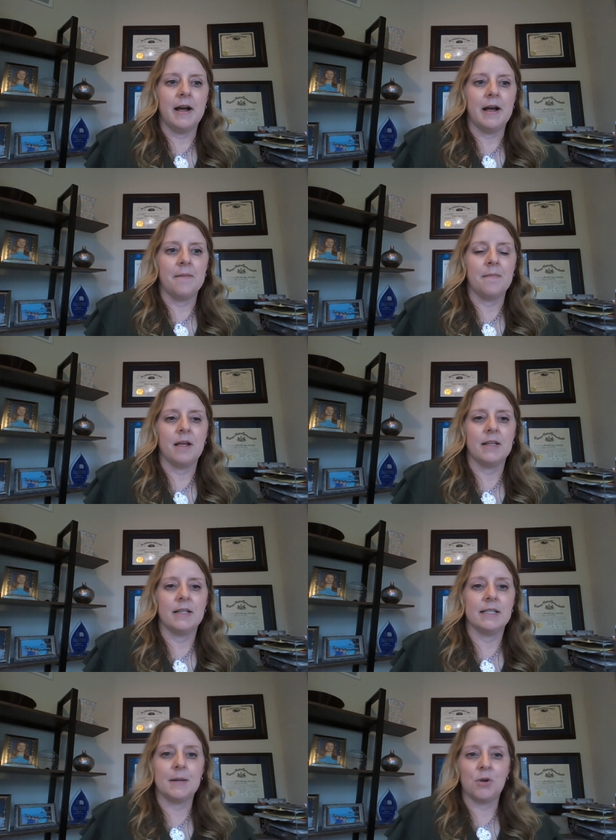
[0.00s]
Um,
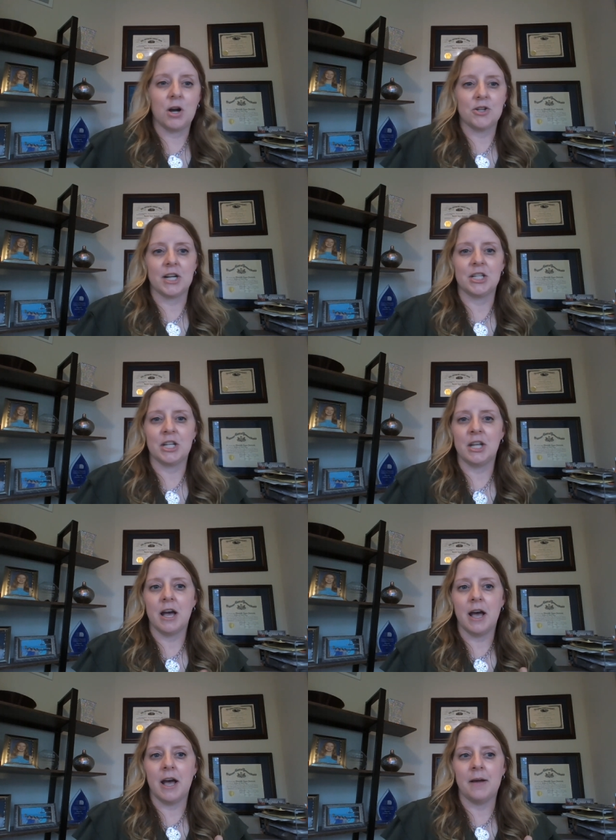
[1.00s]

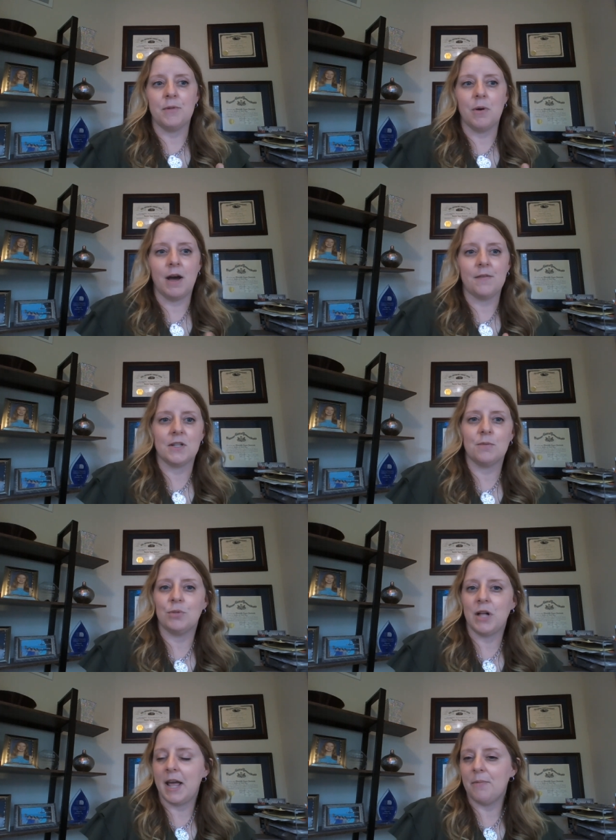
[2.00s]
Subcontracting, you have to
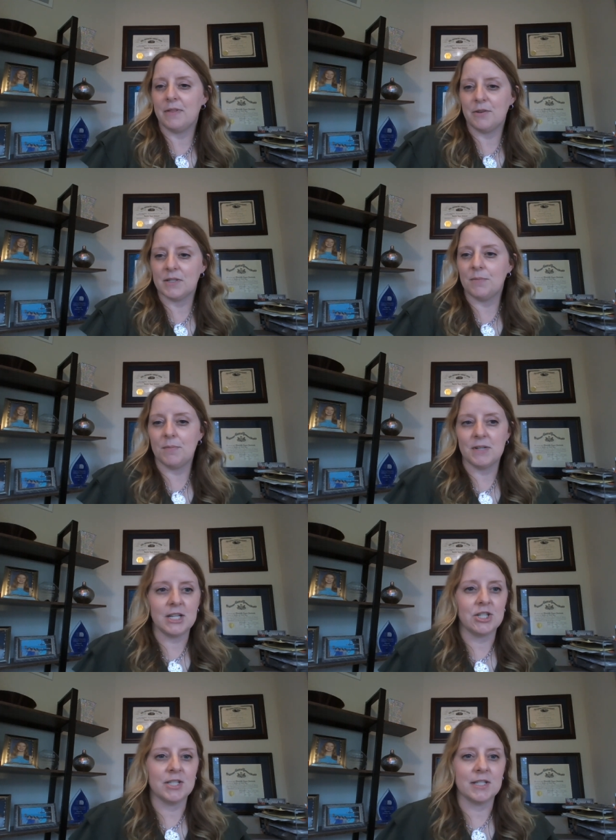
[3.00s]
comply with, there's some
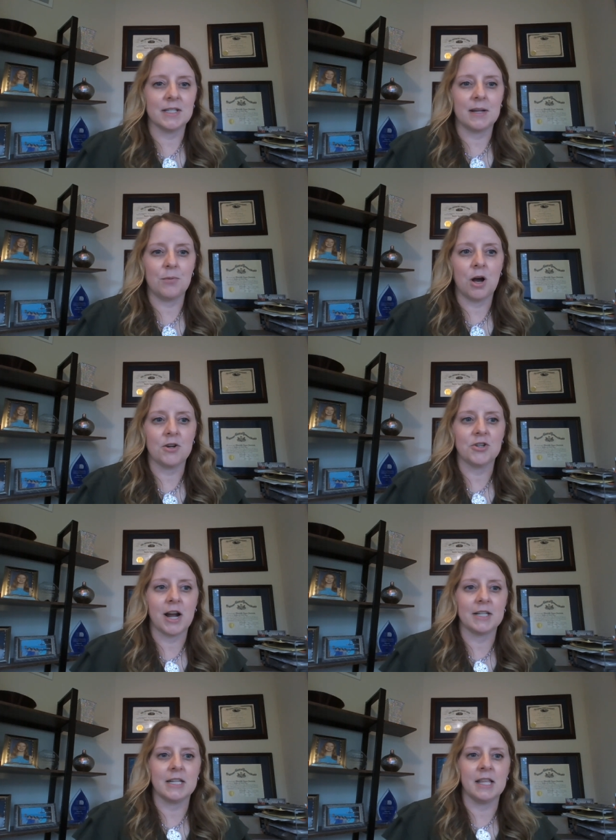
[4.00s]
limitations in
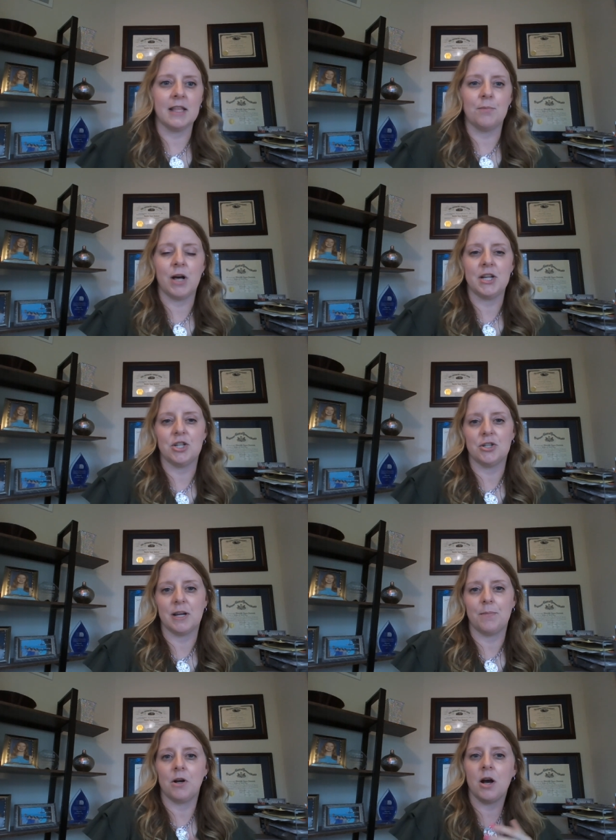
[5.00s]
subcontracting that apply to your
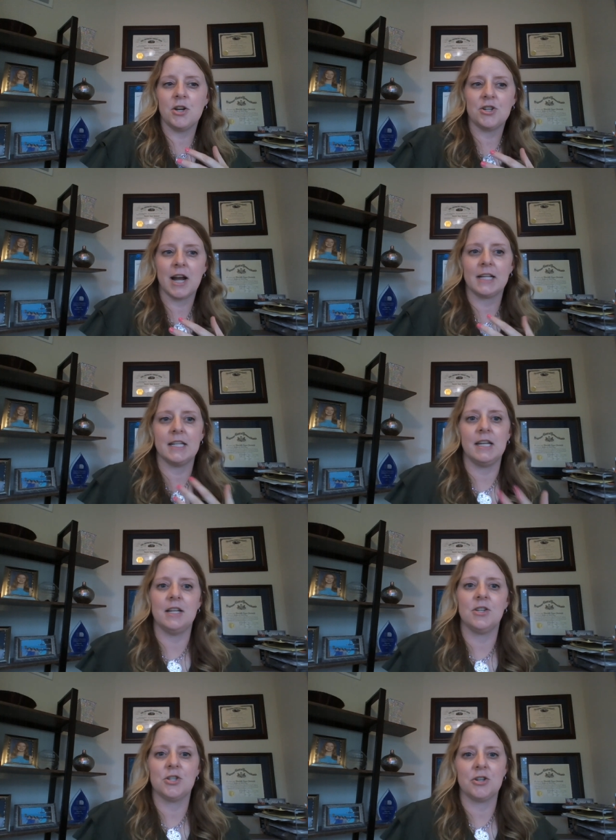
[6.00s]
type of contract and
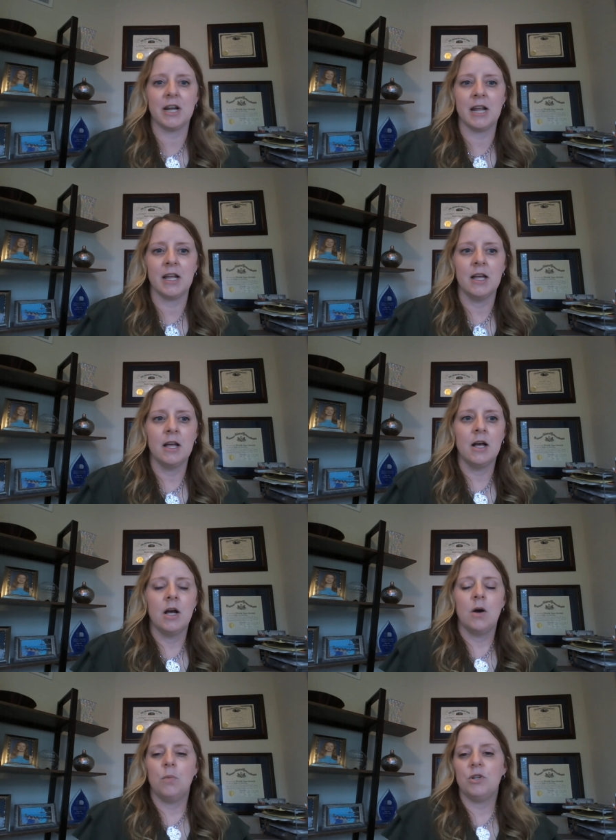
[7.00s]
industry,
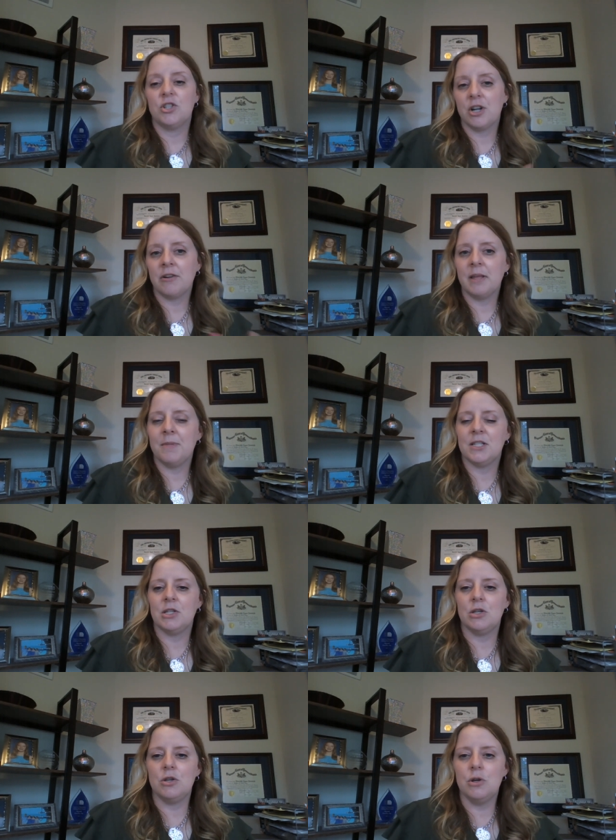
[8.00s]
which generally means
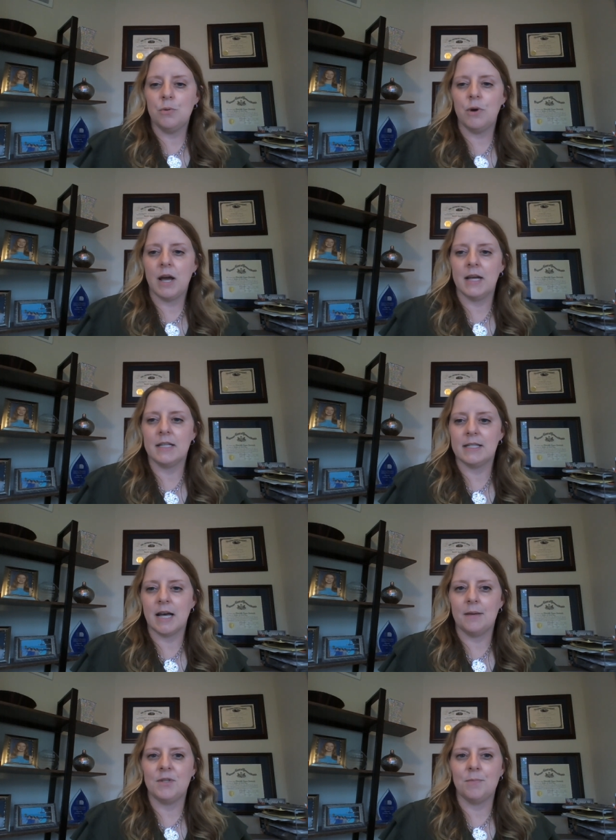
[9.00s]
you as the
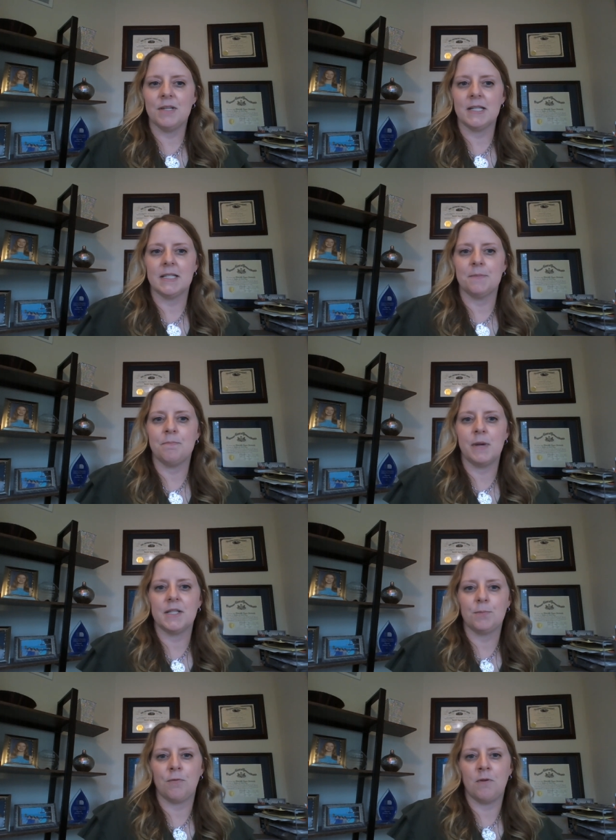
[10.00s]
HUBZone business
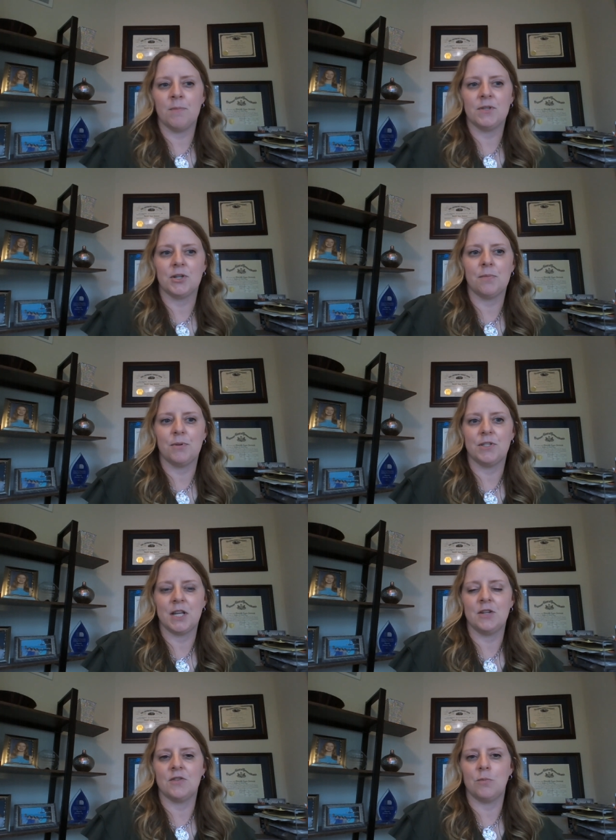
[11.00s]
must perform a certain
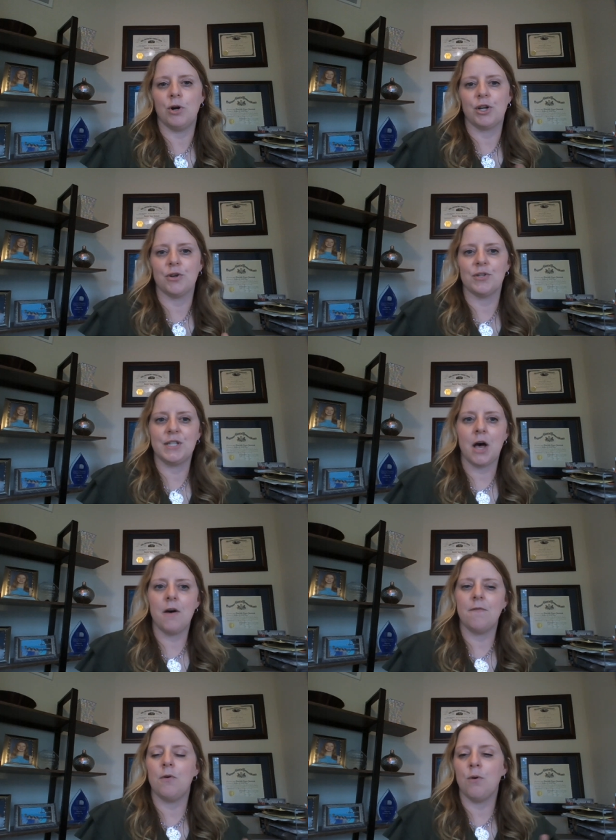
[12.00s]
percentage of work
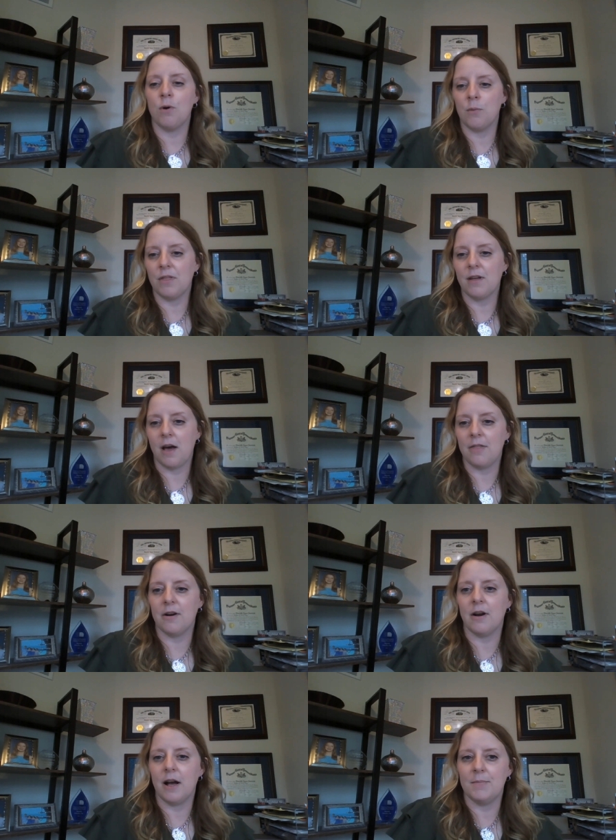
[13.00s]
yourself or with
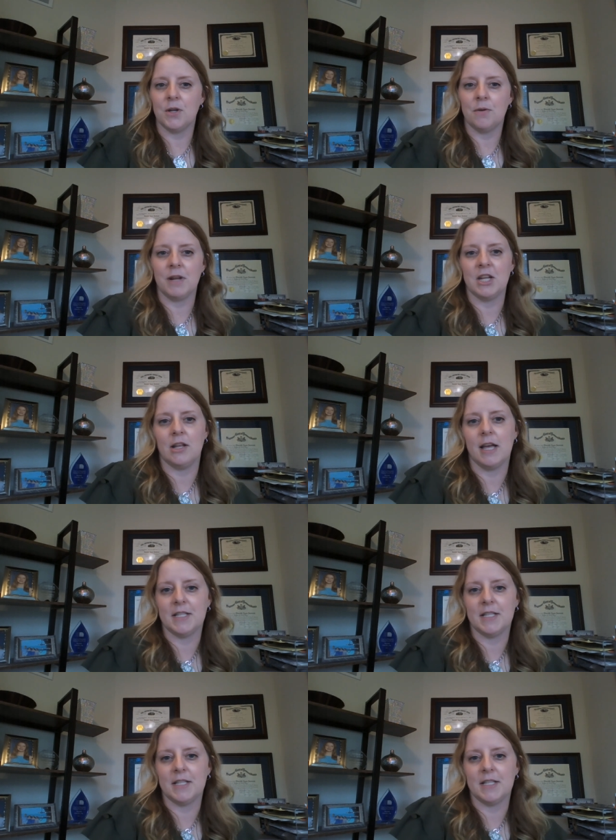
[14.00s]
other HUBZone